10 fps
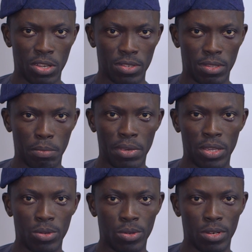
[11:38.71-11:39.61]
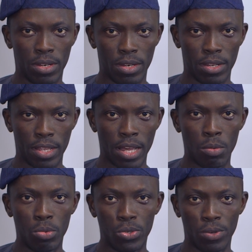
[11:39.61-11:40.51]
does depend on how
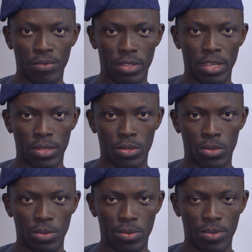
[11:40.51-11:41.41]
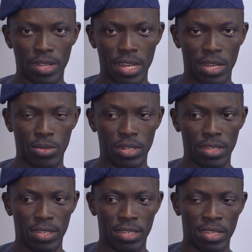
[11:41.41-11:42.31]
both of it gets to handle
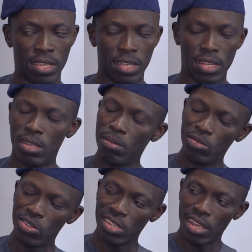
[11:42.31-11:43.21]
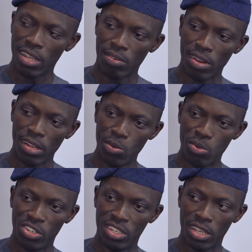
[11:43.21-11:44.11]
it. Just like rightly
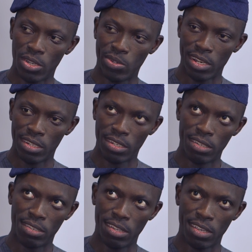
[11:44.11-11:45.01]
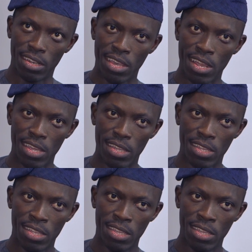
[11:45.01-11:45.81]
what she actually did said earlier,